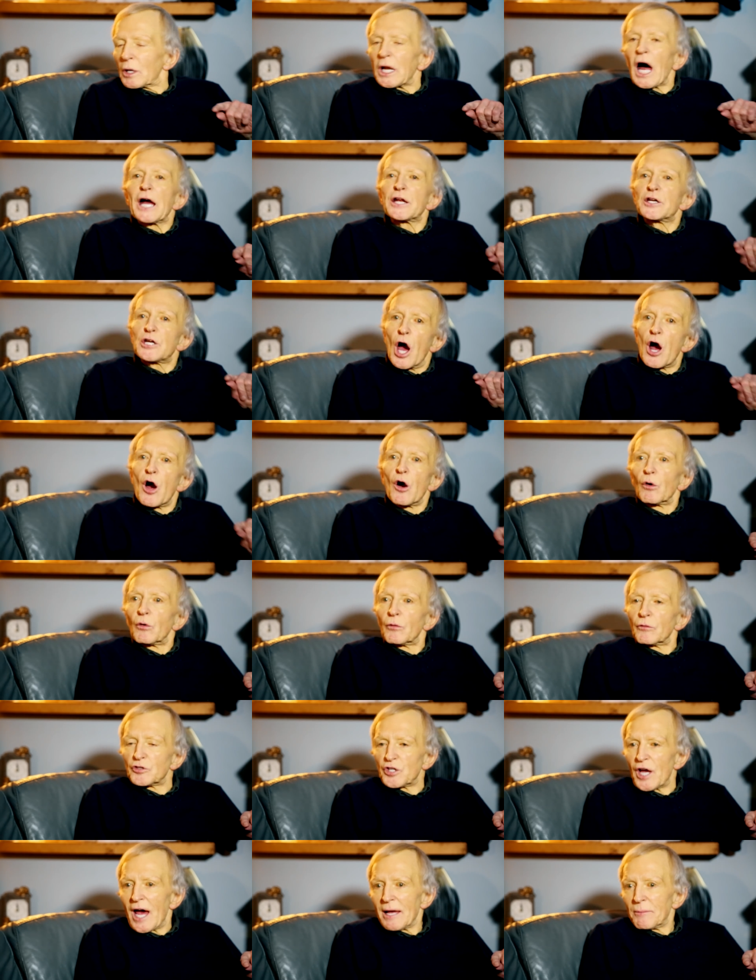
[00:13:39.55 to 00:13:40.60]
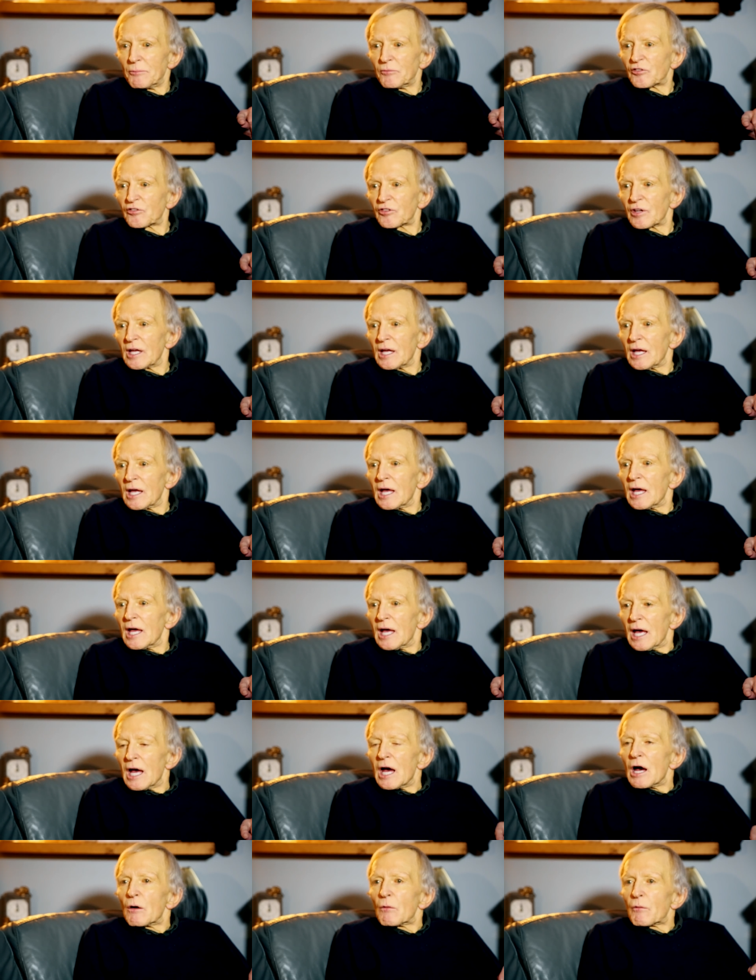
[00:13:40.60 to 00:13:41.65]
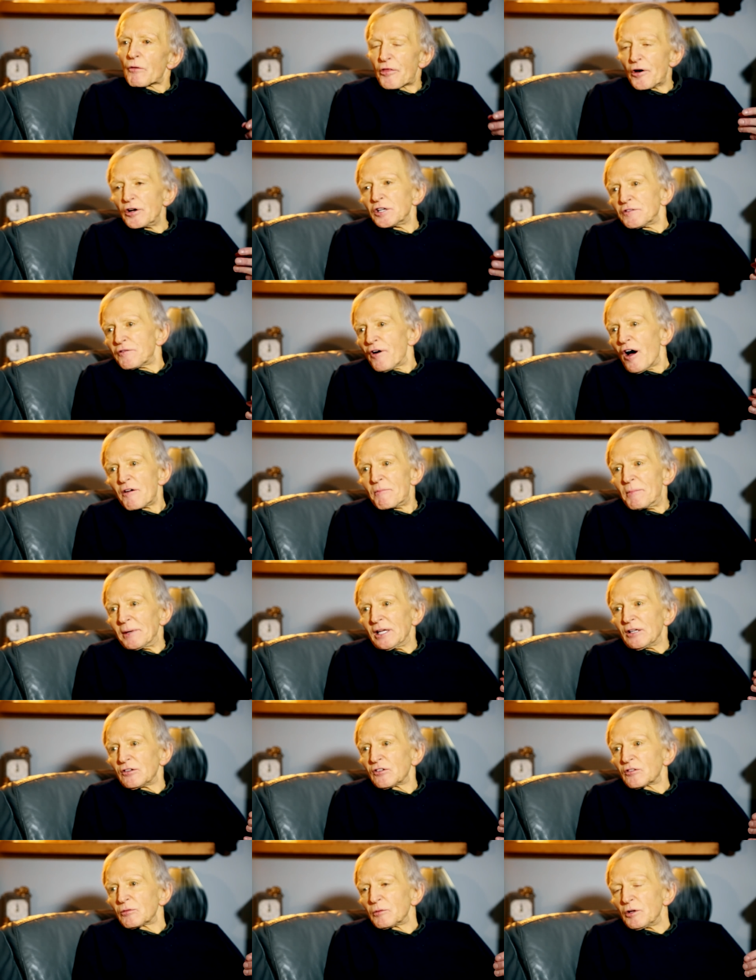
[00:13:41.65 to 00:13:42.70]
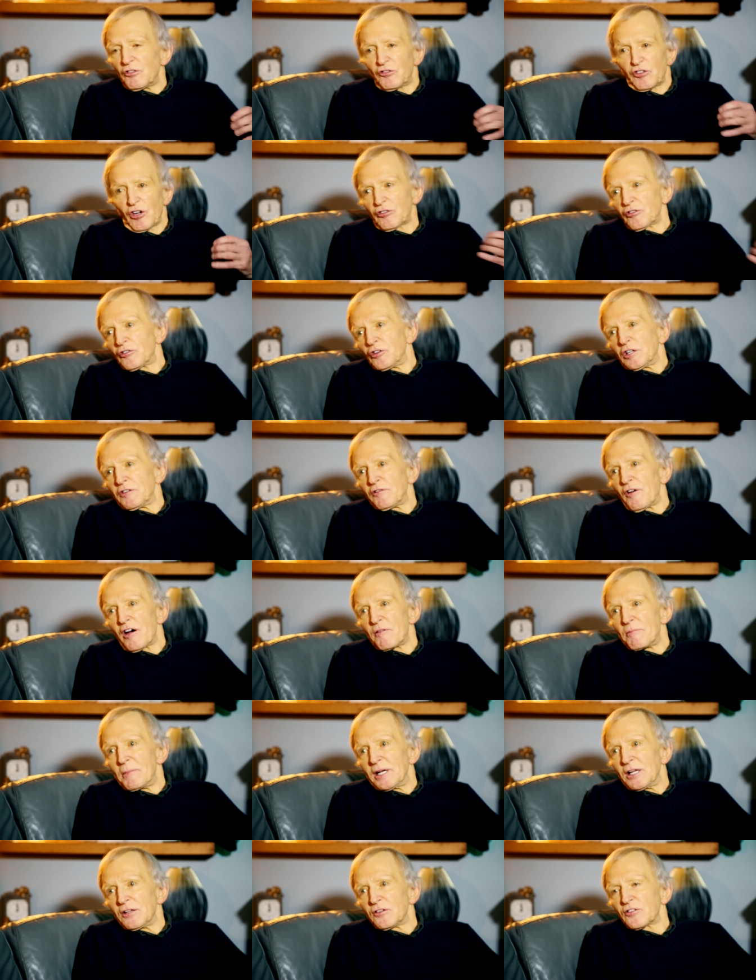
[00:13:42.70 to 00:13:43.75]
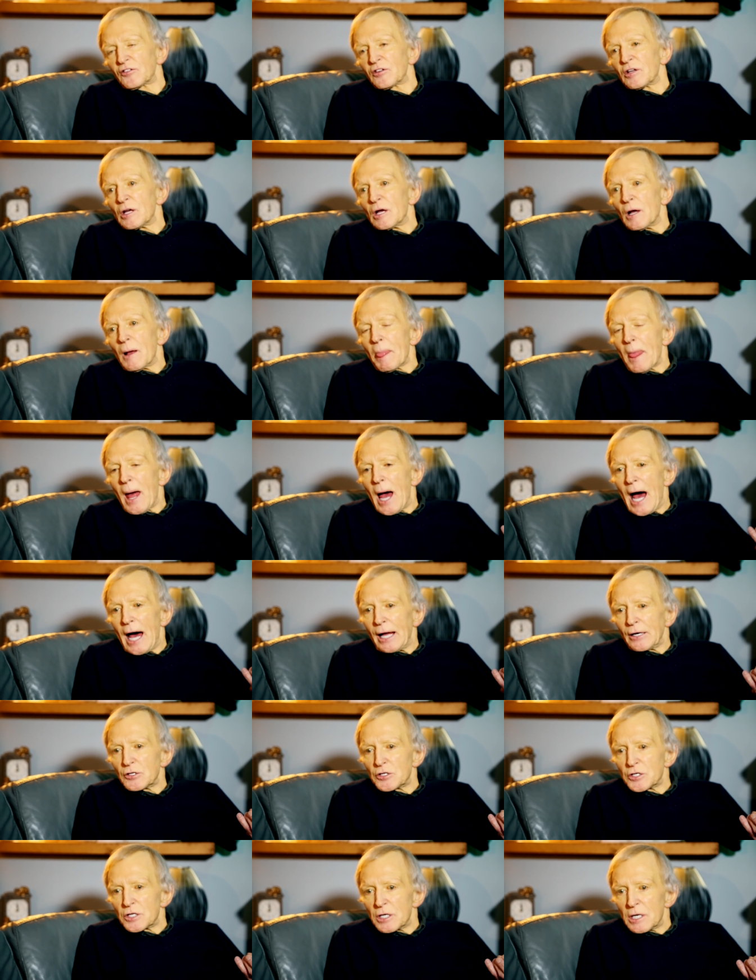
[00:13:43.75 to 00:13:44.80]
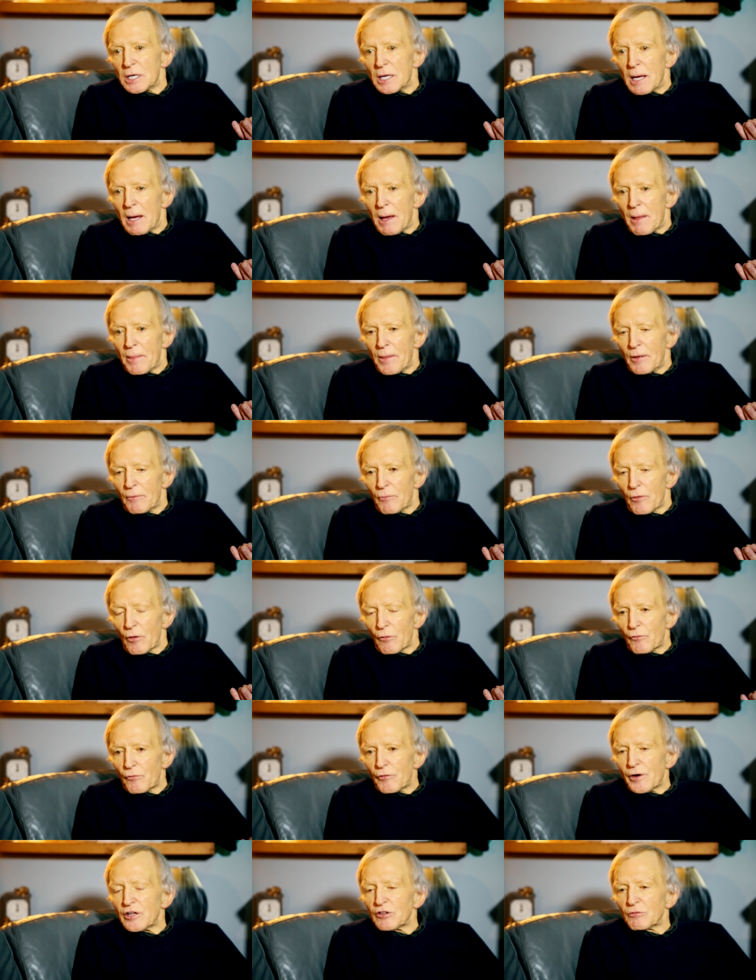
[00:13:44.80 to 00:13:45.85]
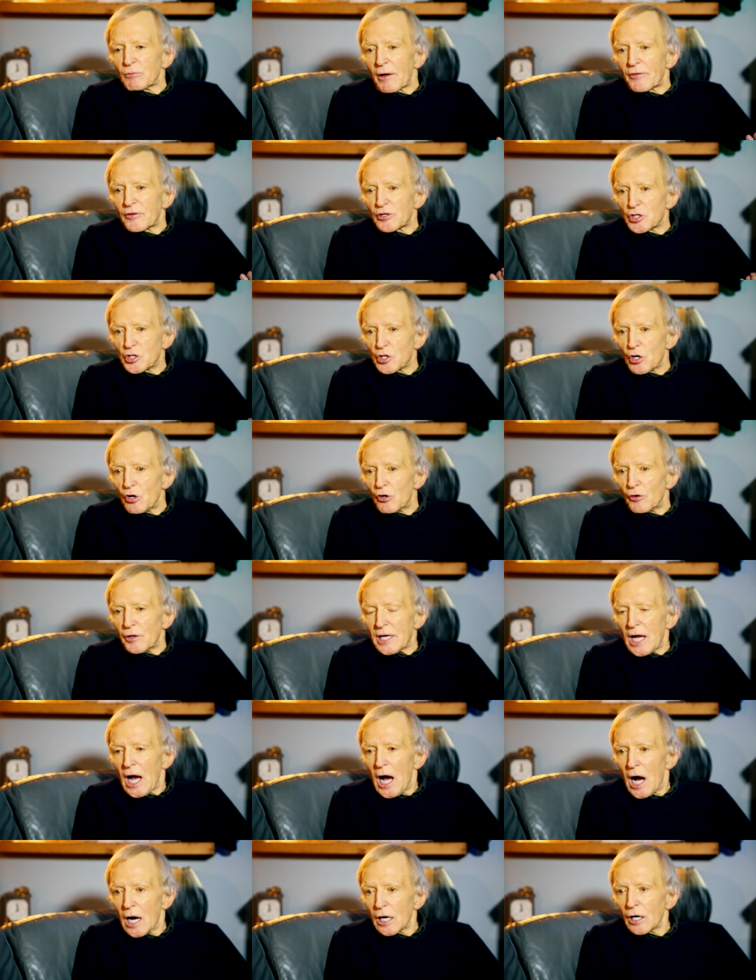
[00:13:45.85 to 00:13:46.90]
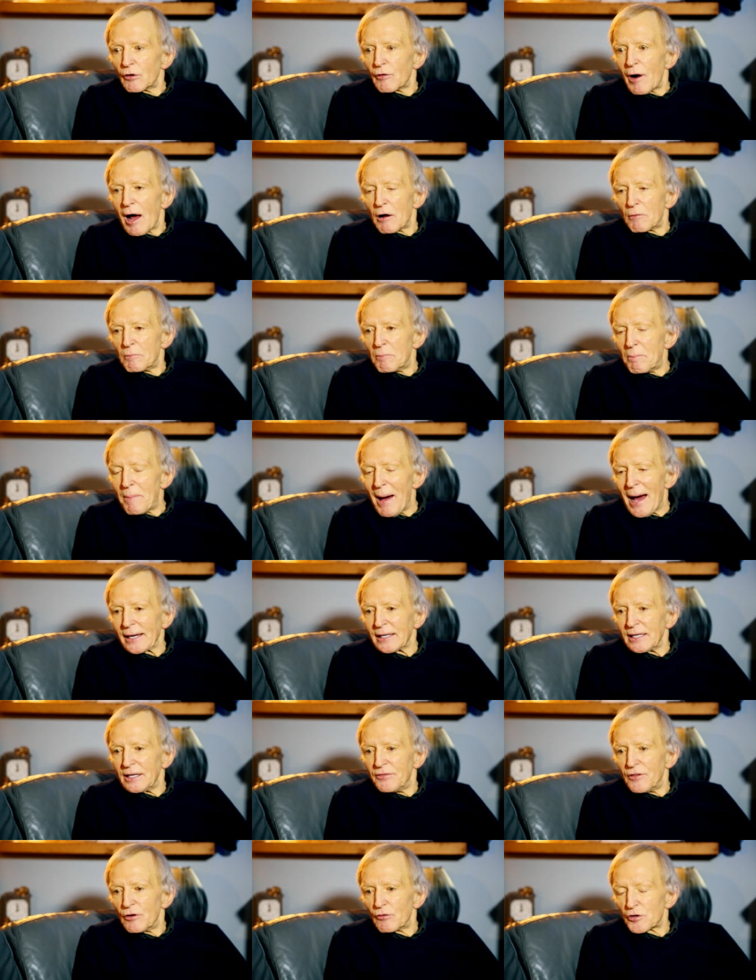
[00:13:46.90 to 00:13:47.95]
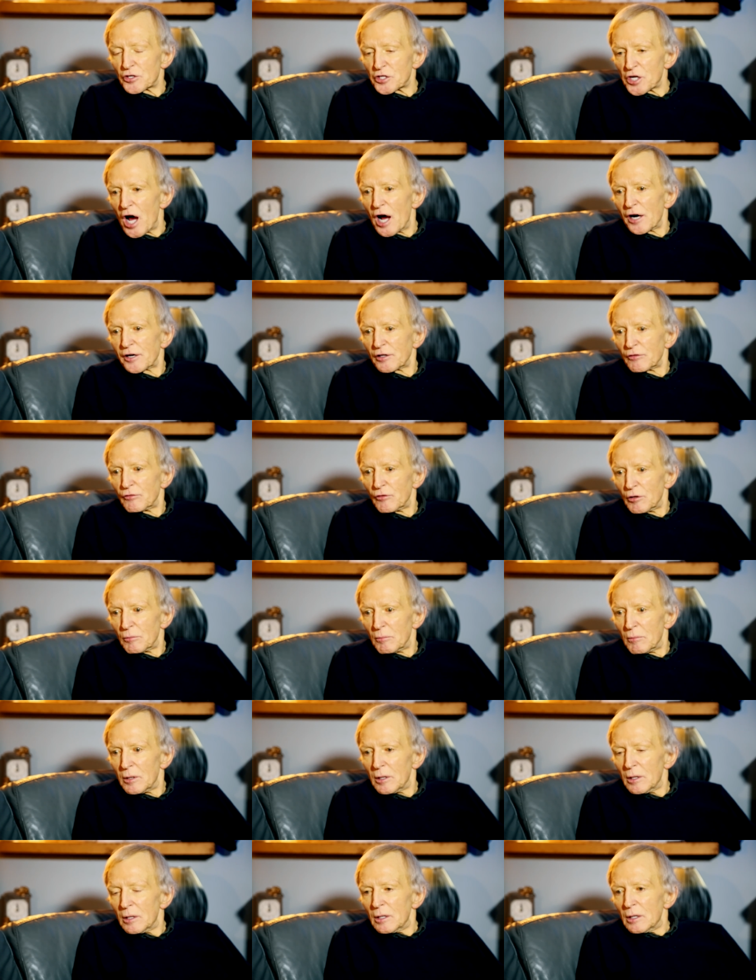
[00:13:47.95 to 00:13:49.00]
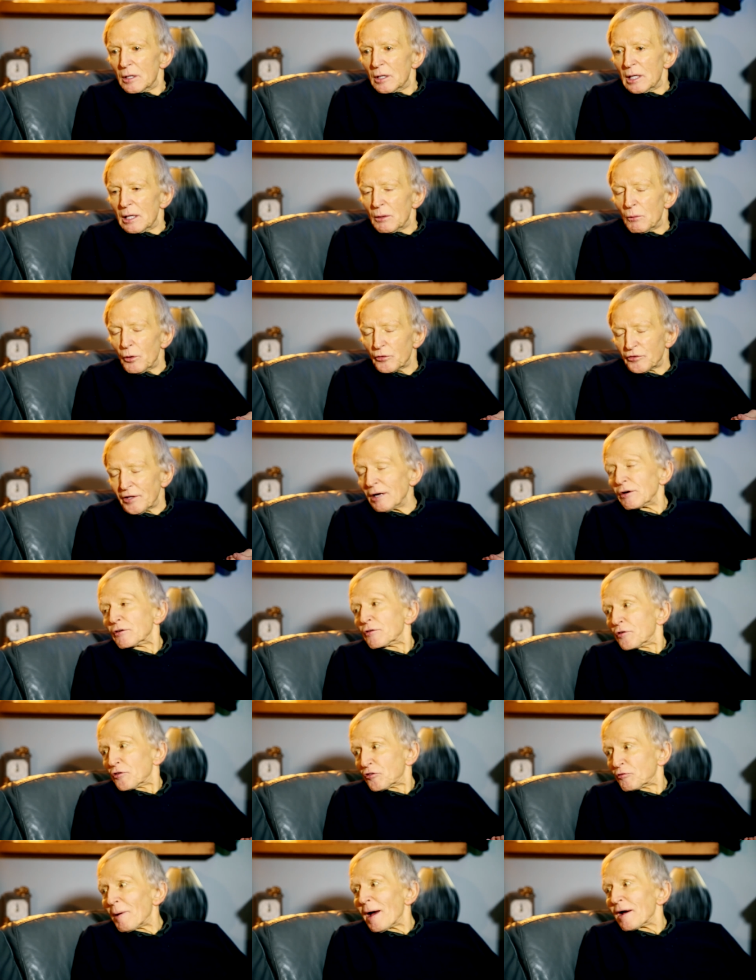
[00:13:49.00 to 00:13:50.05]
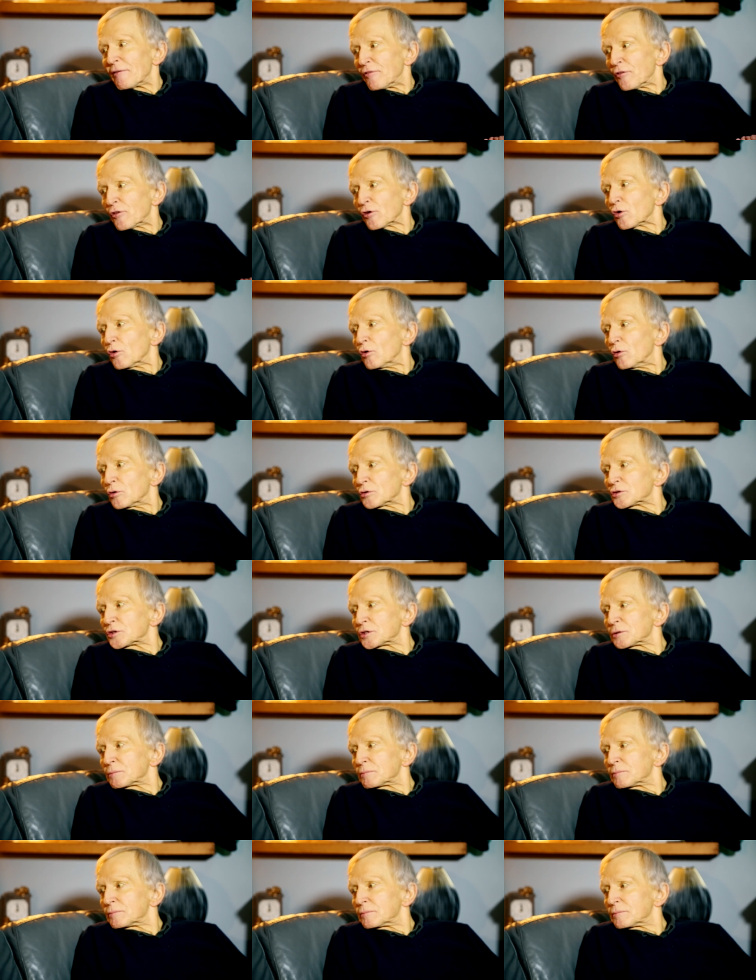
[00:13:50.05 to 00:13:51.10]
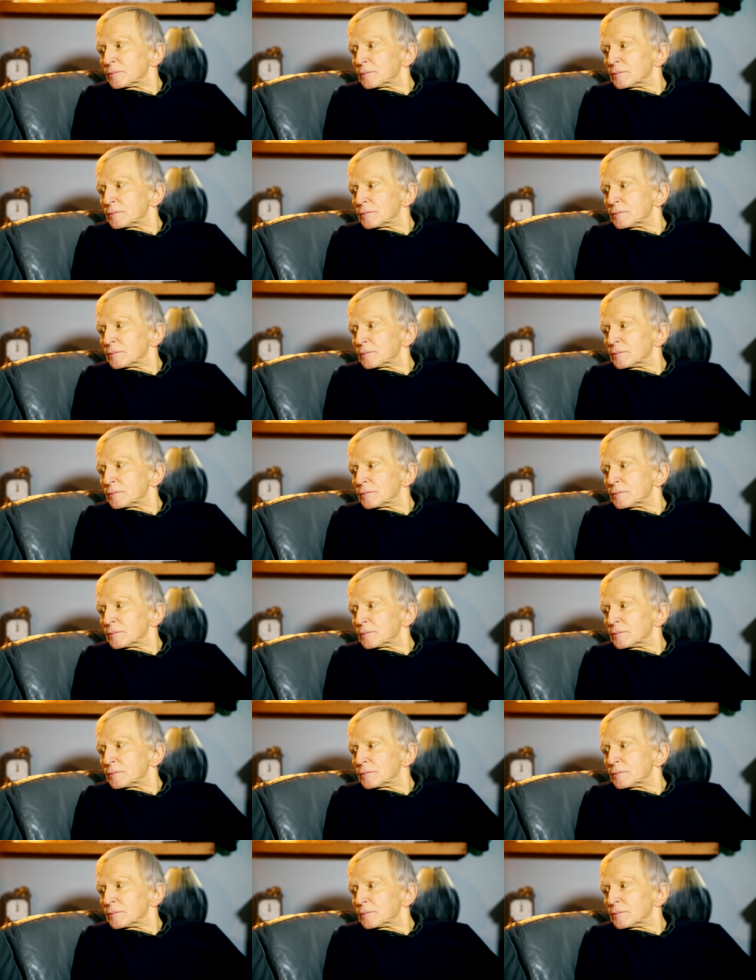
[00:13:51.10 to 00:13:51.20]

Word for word: Well, I know, James, is a bit of a worry. 35 minutes is just 35 minutes. Yeah. And the reason why the jury hung around back in the retiring room was out of respect for the courts.